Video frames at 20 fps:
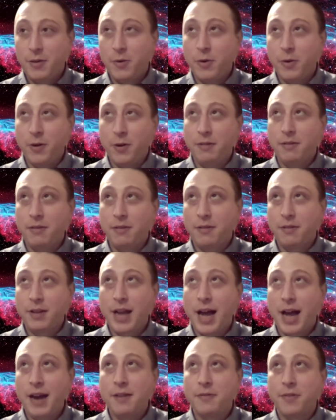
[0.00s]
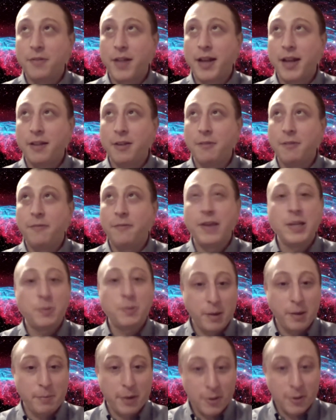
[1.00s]
or kind of like their
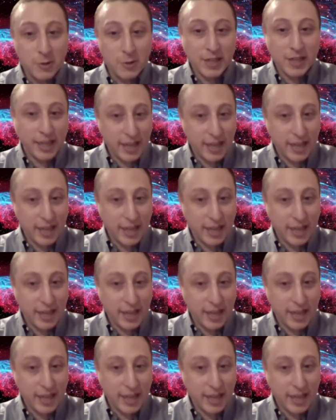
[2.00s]
Facebook posts. I